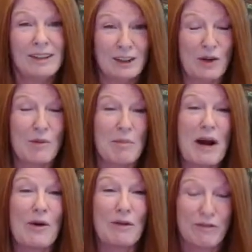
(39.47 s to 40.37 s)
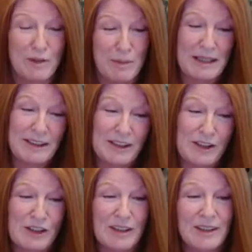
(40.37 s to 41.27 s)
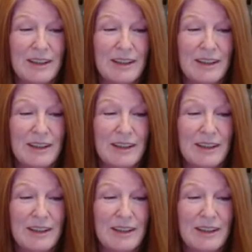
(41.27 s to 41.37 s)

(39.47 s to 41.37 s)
so powerful message.